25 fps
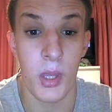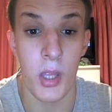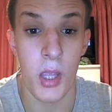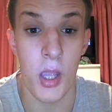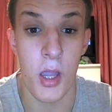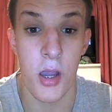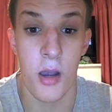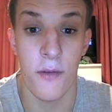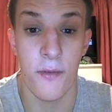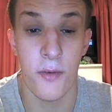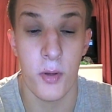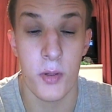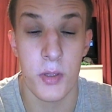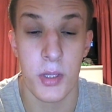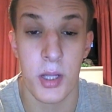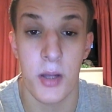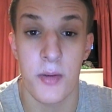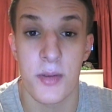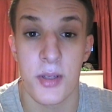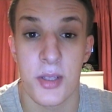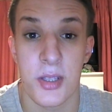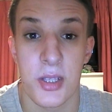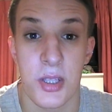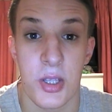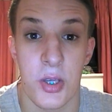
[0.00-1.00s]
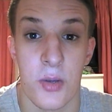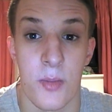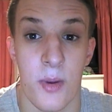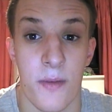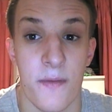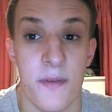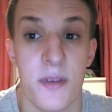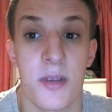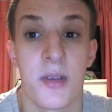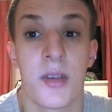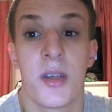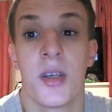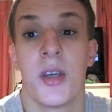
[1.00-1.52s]
I thought it was closer to two
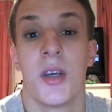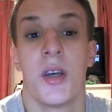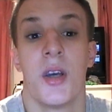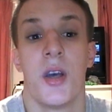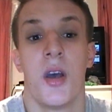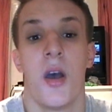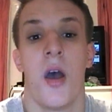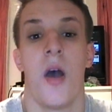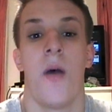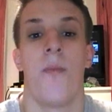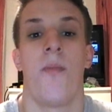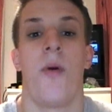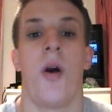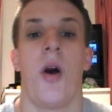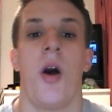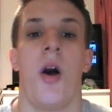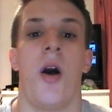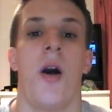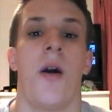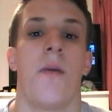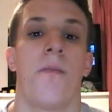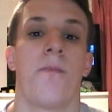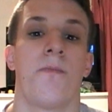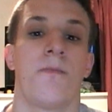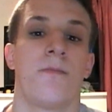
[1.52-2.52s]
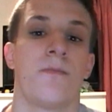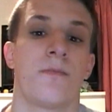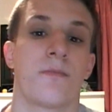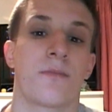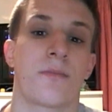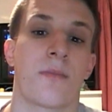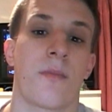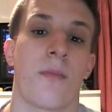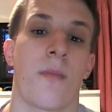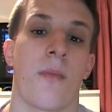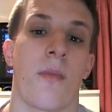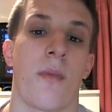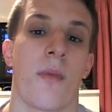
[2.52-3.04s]
months. But um,
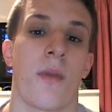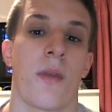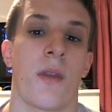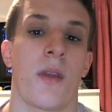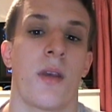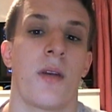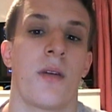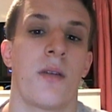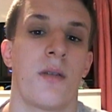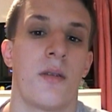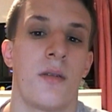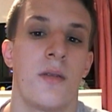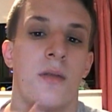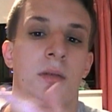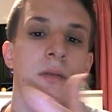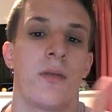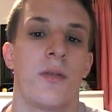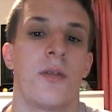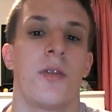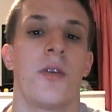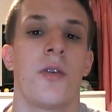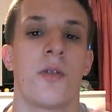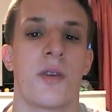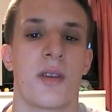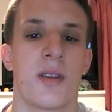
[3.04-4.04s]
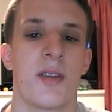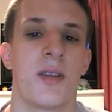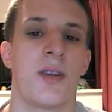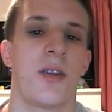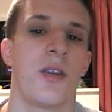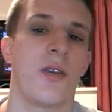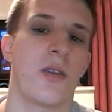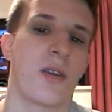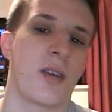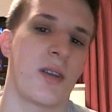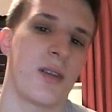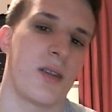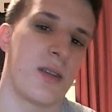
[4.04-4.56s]
you can you
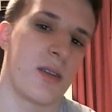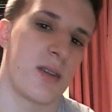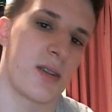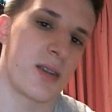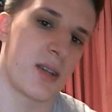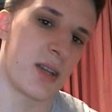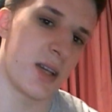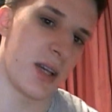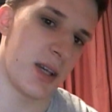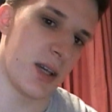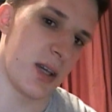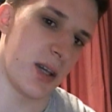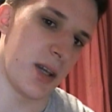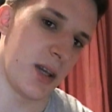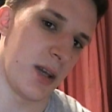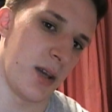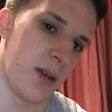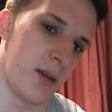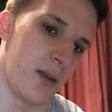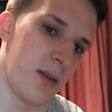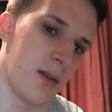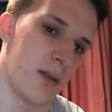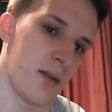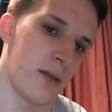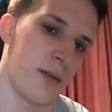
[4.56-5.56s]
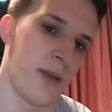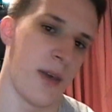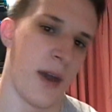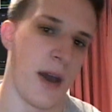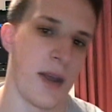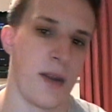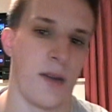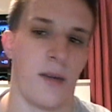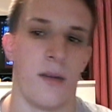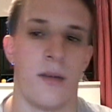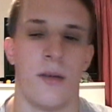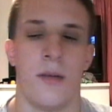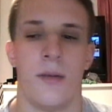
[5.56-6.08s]
can see
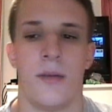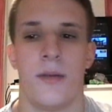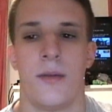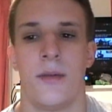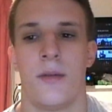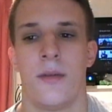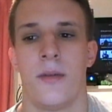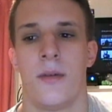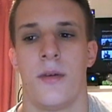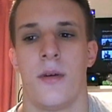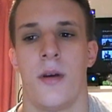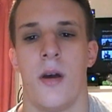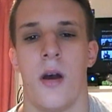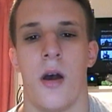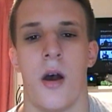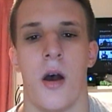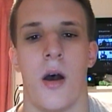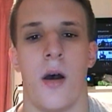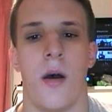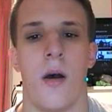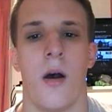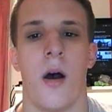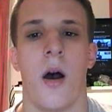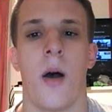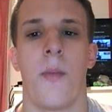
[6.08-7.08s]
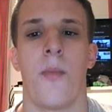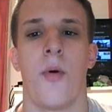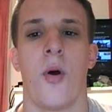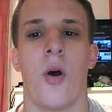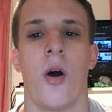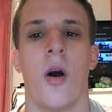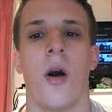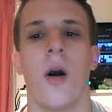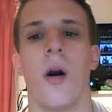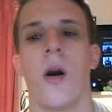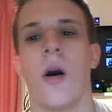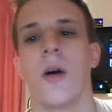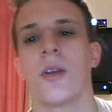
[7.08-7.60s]
then uh, I put
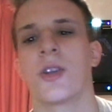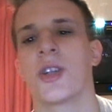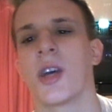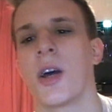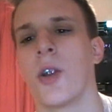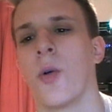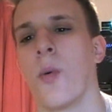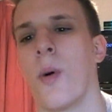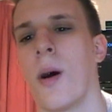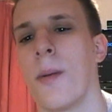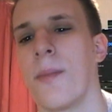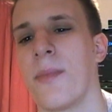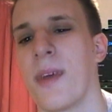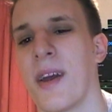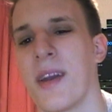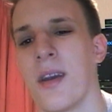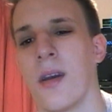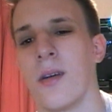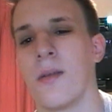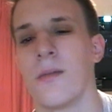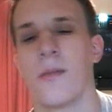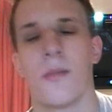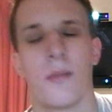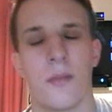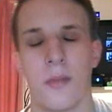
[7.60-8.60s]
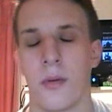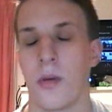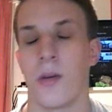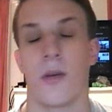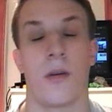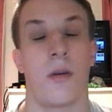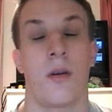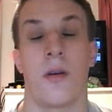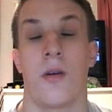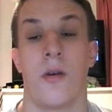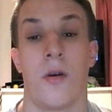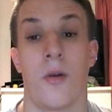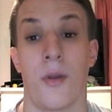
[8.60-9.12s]
a channel update
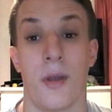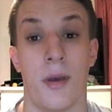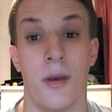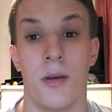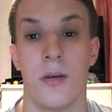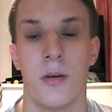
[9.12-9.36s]
on it.